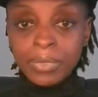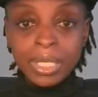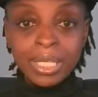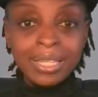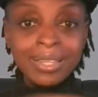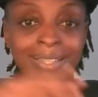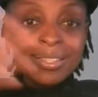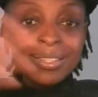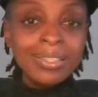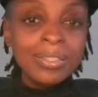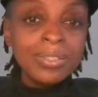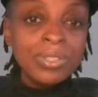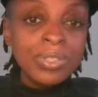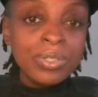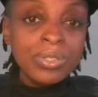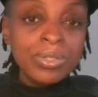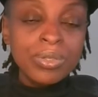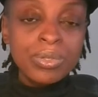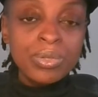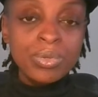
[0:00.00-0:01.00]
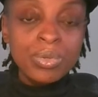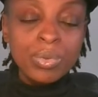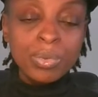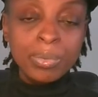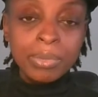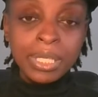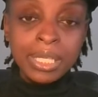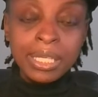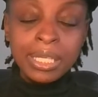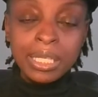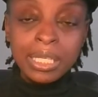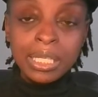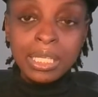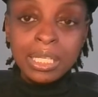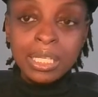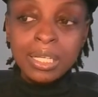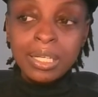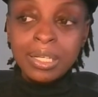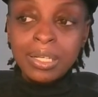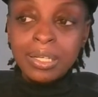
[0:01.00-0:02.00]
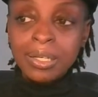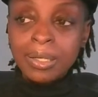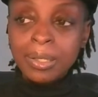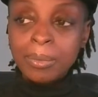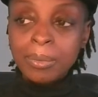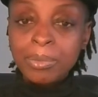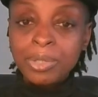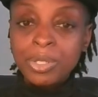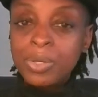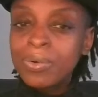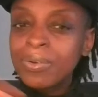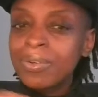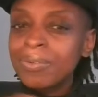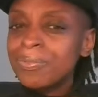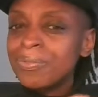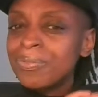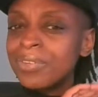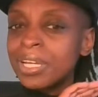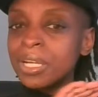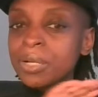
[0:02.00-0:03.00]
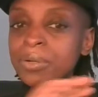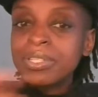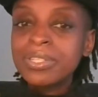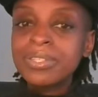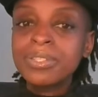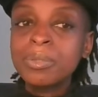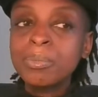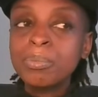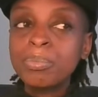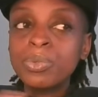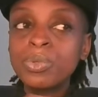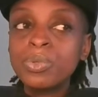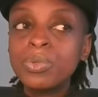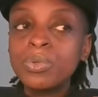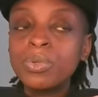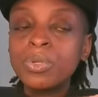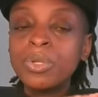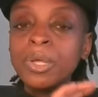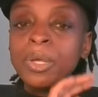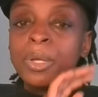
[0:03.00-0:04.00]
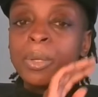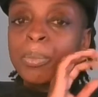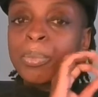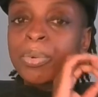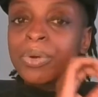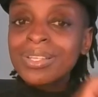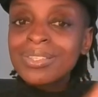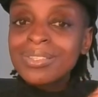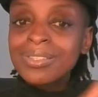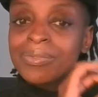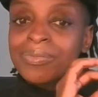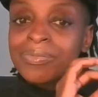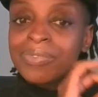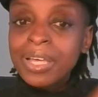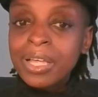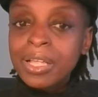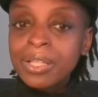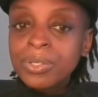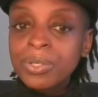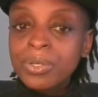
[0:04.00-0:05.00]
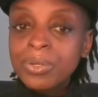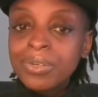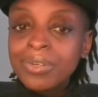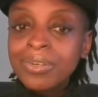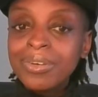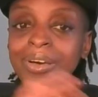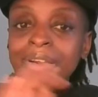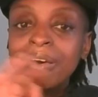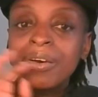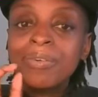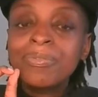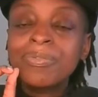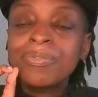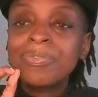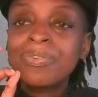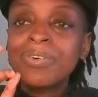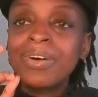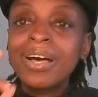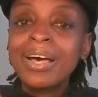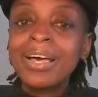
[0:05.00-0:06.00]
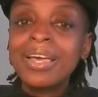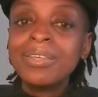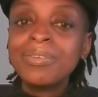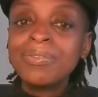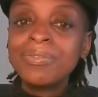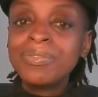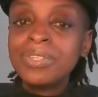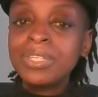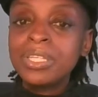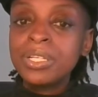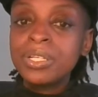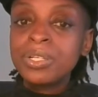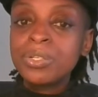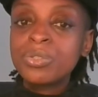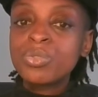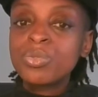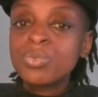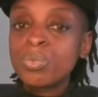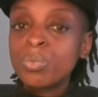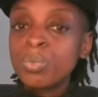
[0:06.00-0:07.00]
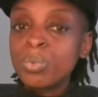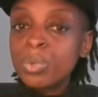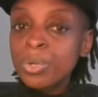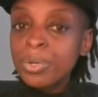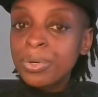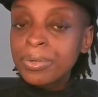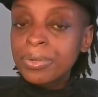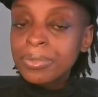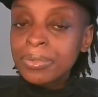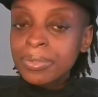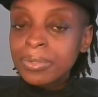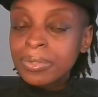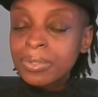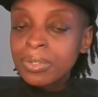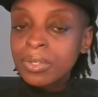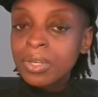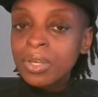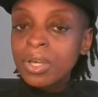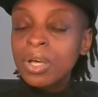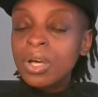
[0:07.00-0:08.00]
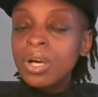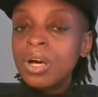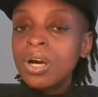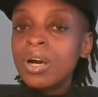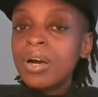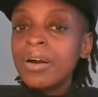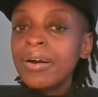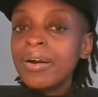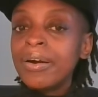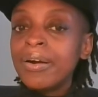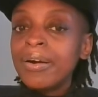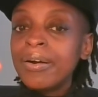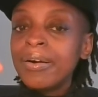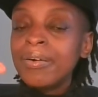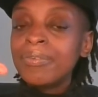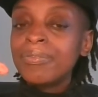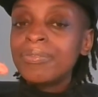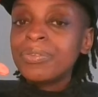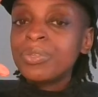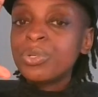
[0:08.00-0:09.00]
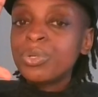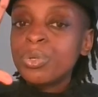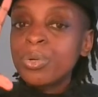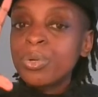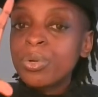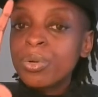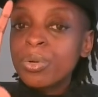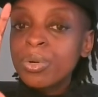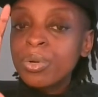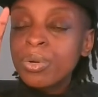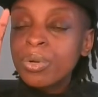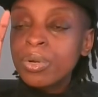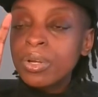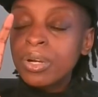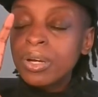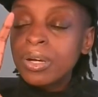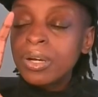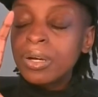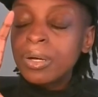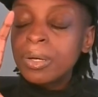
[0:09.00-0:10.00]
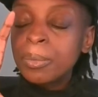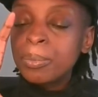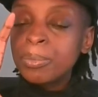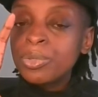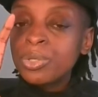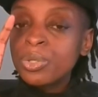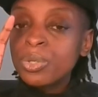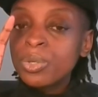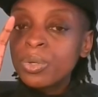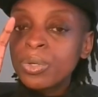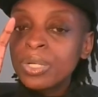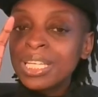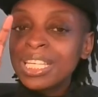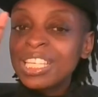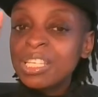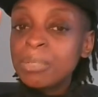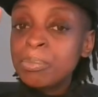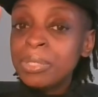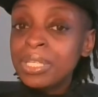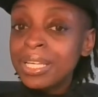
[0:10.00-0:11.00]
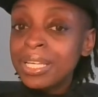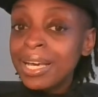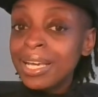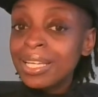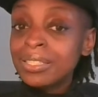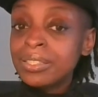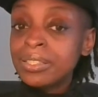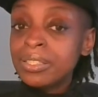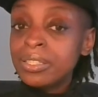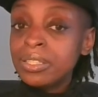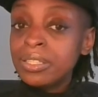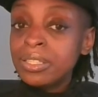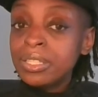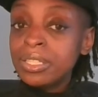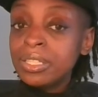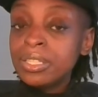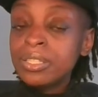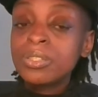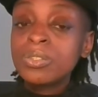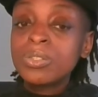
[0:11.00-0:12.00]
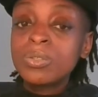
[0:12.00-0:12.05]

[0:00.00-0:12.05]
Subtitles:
This is just assuming, a very simple present value of 5 years worth of your EBIT